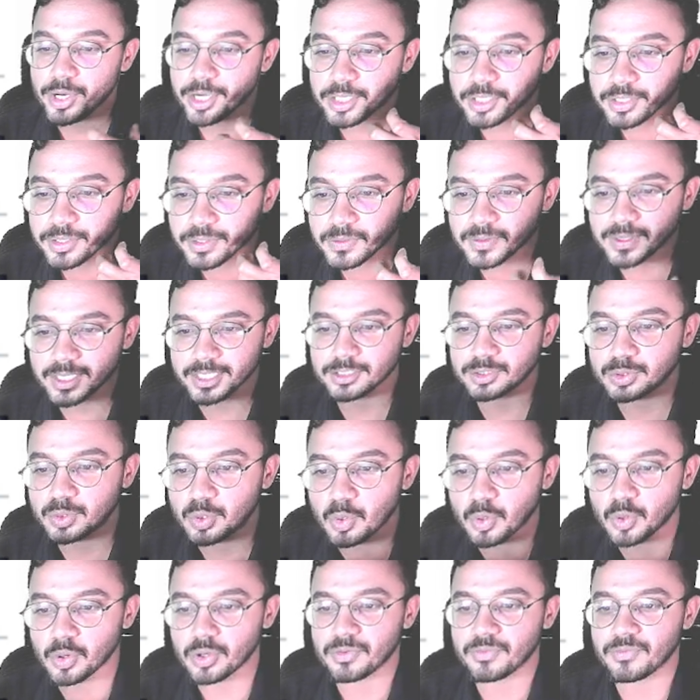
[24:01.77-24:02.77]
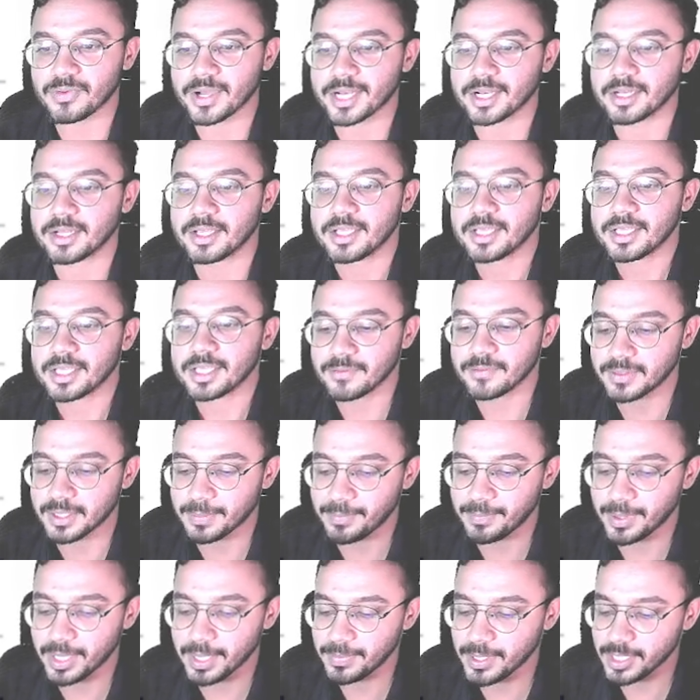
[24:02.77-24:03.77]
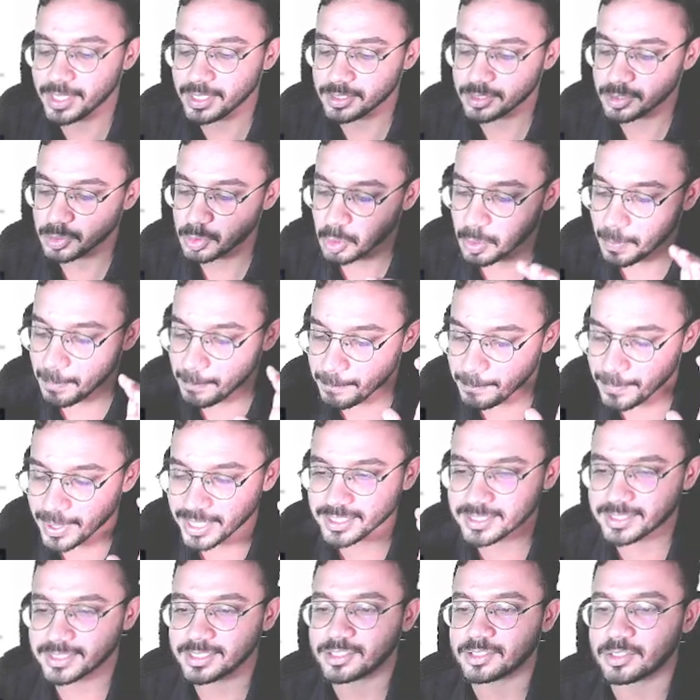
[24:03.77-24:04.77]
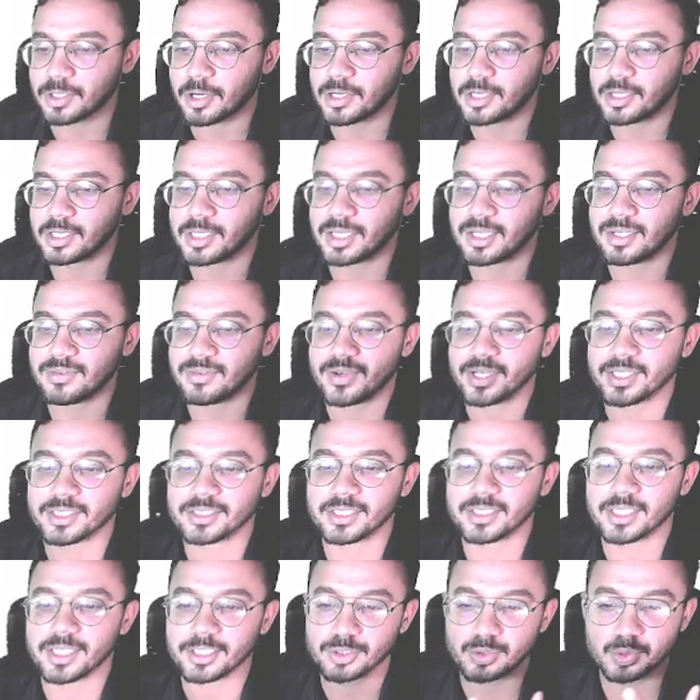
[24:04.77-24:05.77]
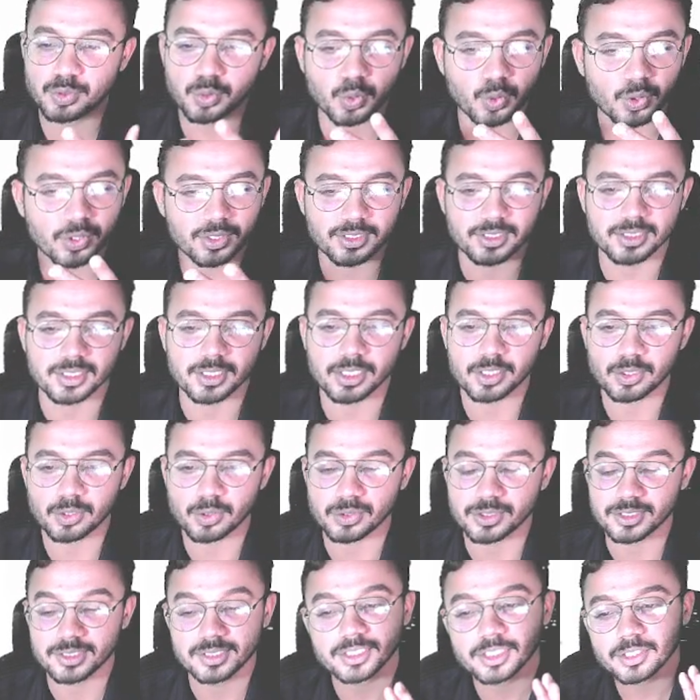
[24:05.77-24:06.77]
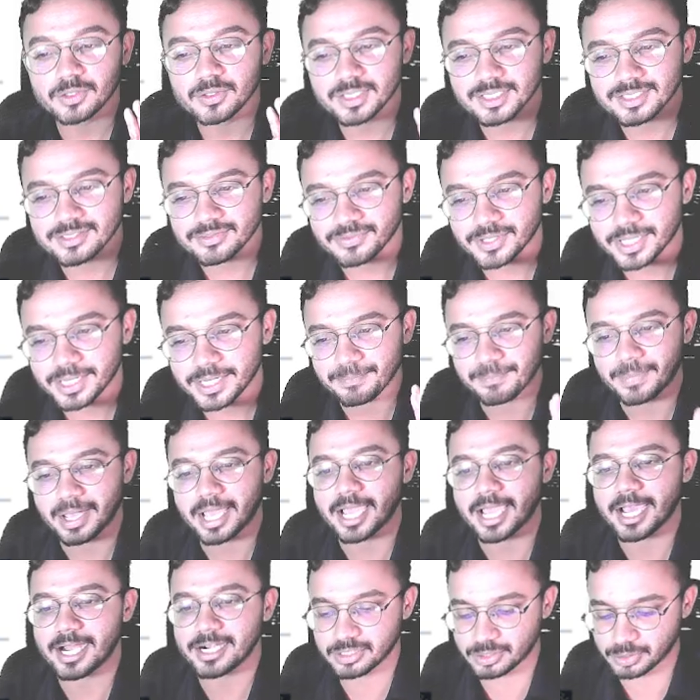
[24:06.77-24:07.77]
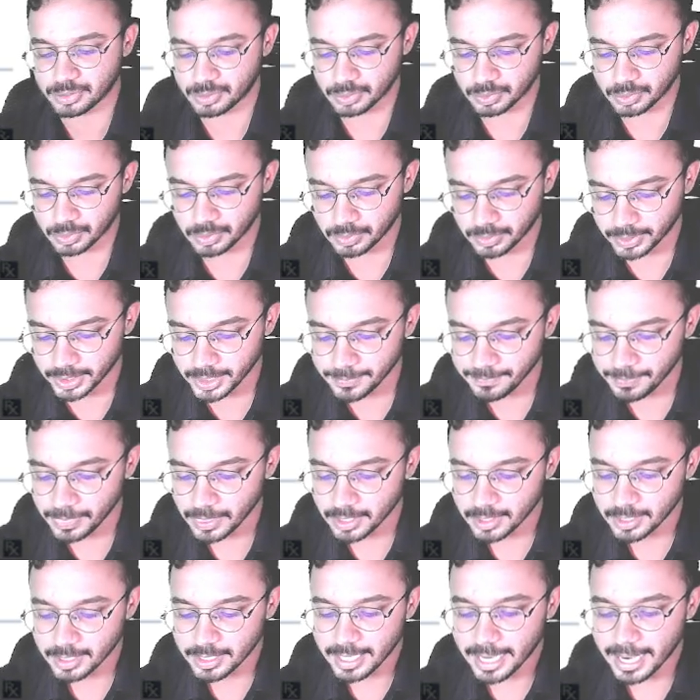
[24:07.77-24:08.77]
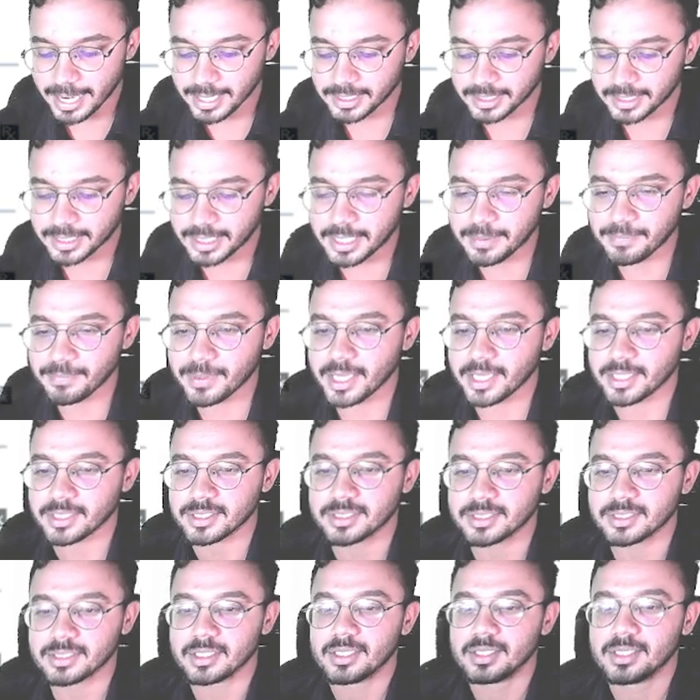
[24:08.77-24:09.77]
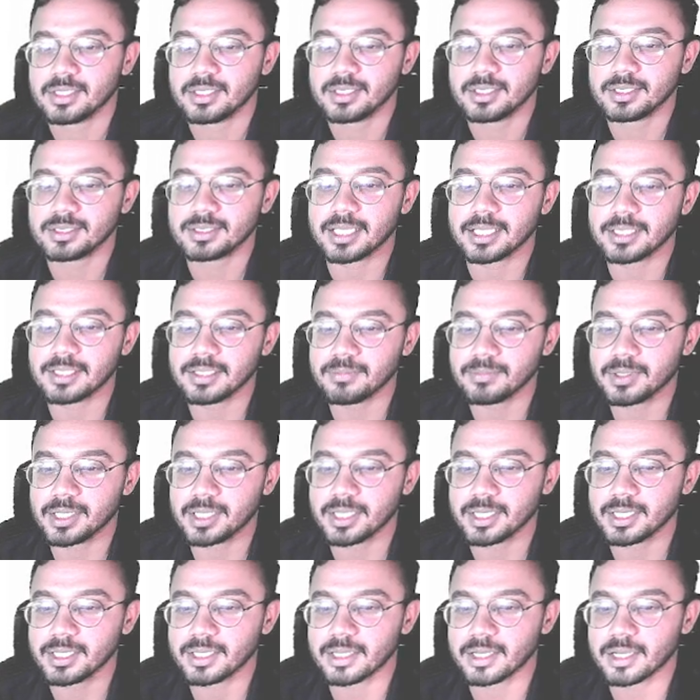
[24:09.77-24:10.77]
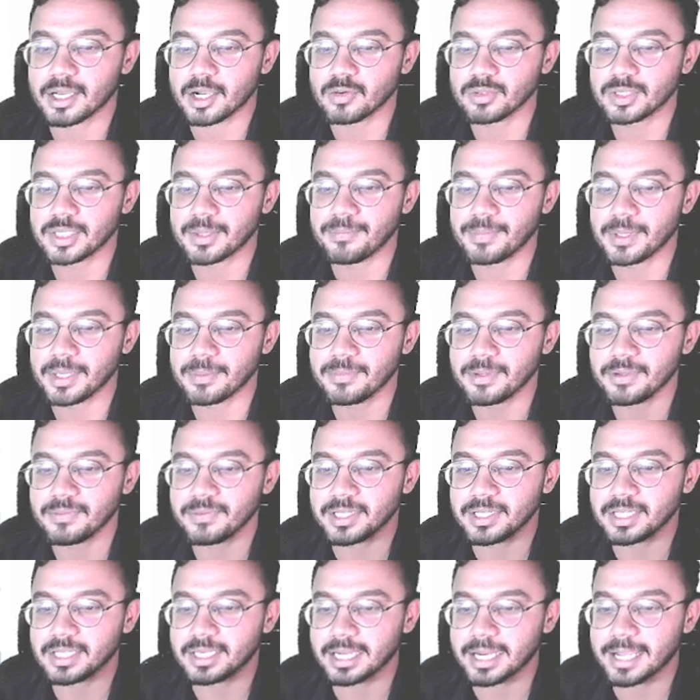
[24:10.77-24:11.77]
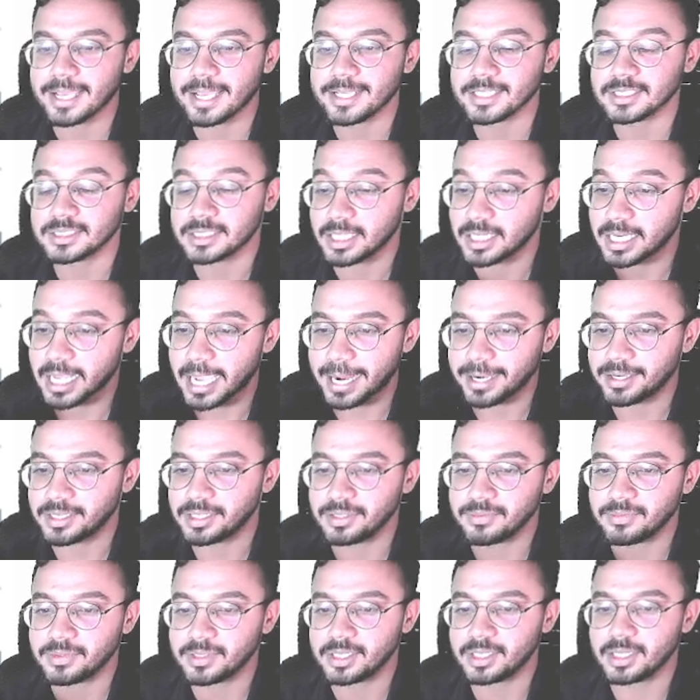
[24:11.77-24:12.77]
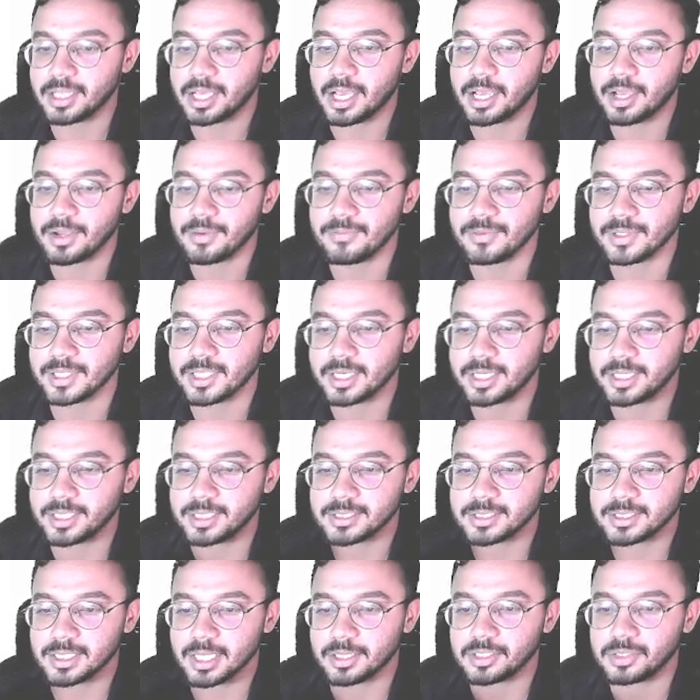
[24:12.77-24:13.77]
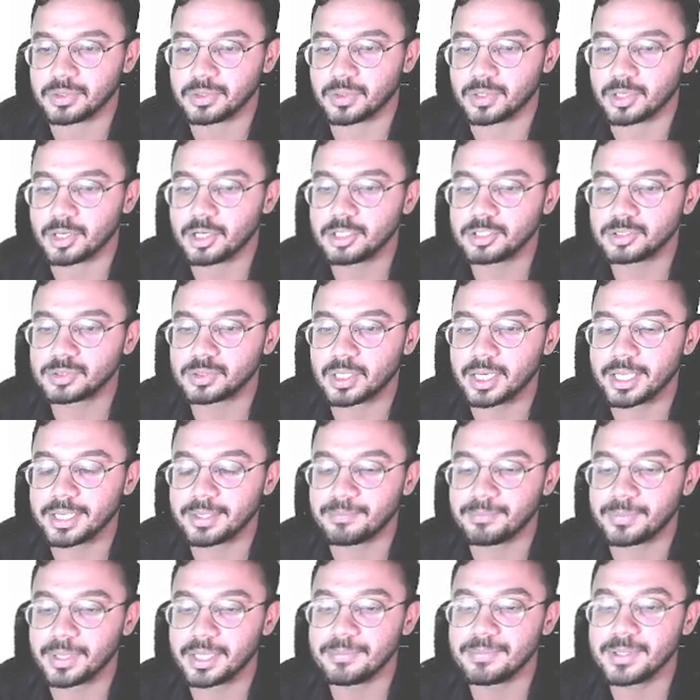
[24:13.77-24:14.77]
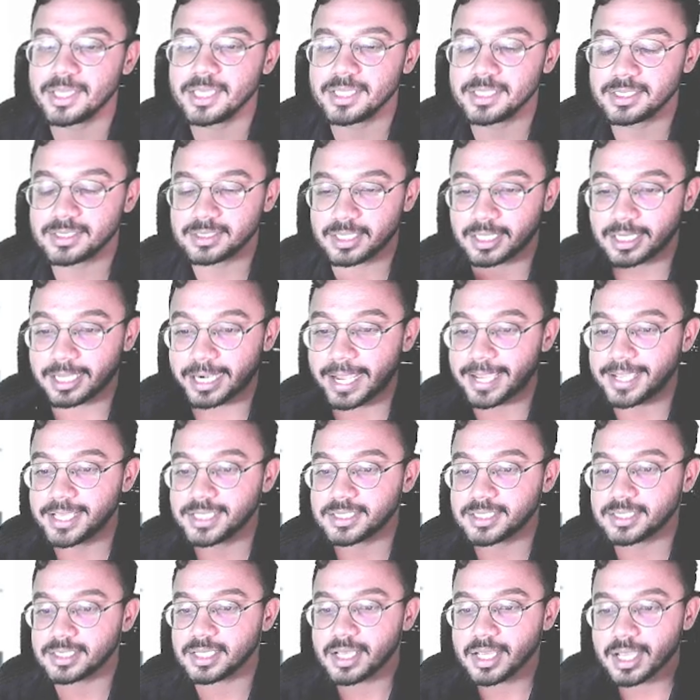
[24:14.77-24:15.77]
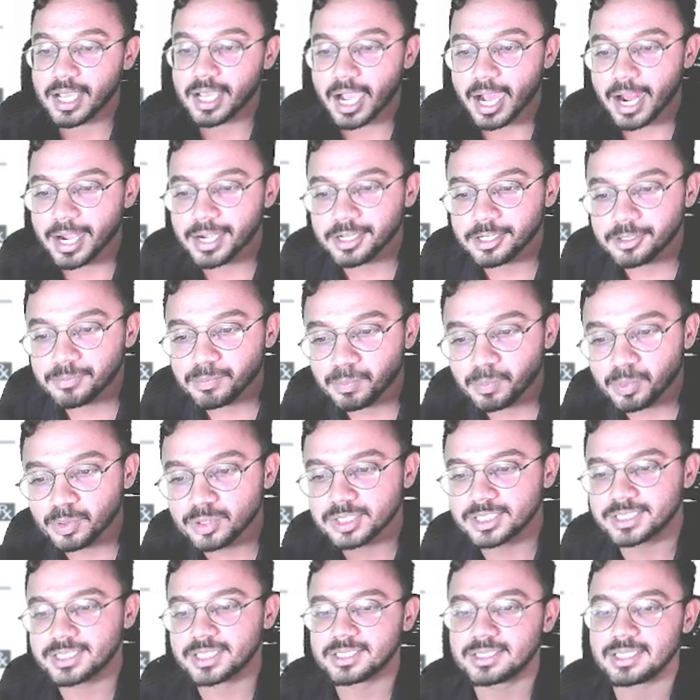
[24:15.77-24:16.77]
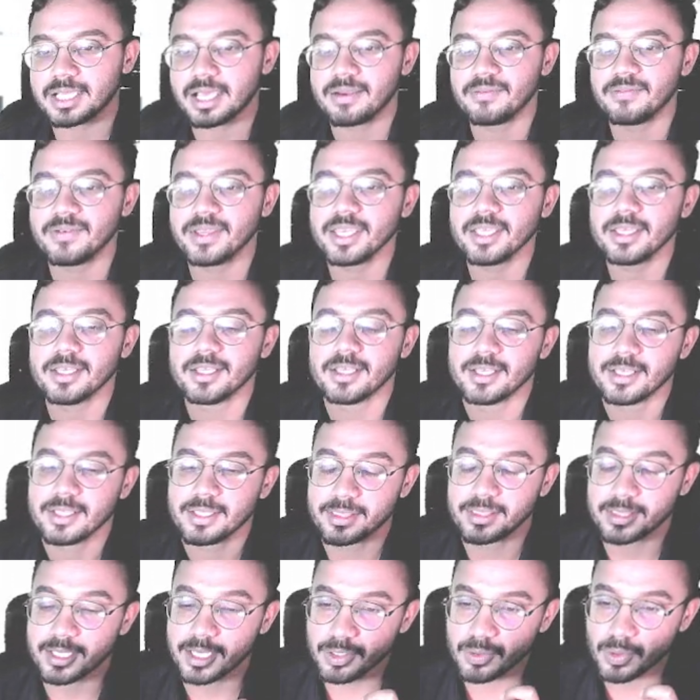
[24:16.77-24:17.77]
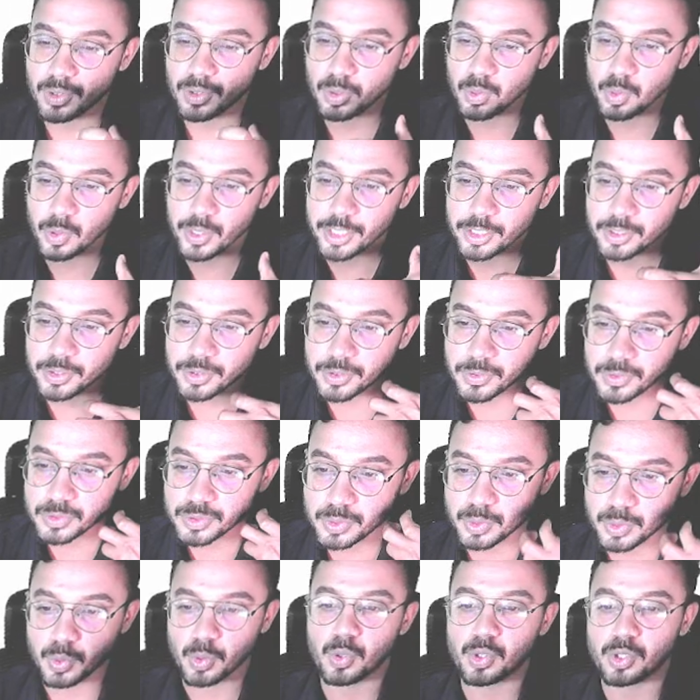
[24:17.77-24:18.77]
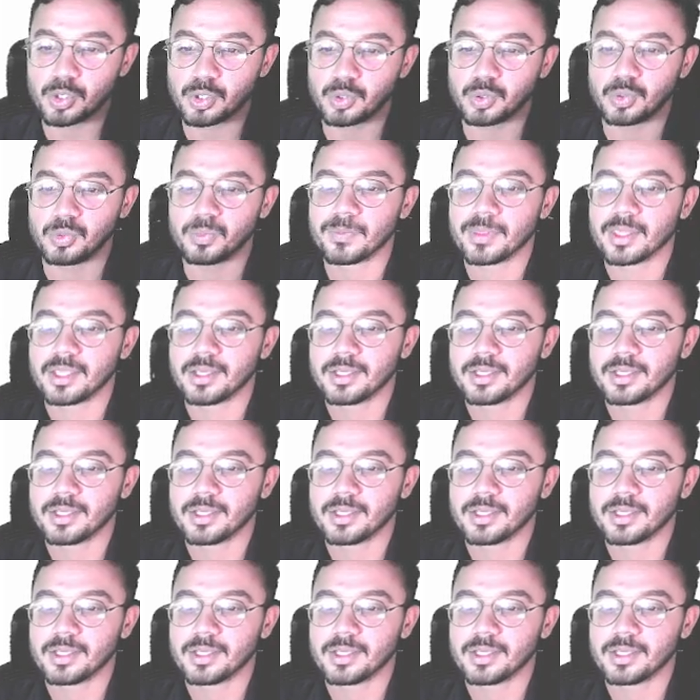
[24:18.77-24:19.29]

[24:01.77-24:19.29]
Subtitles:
to give the score 1. If the baby is no pulse is not at all functioning, score 0. 0 is very bad score. Okay, and grimace is nothing but an how the baby will cries and activity, whether it is active or not. So like baby is cries and it pulls us away, then you are going to use score 2.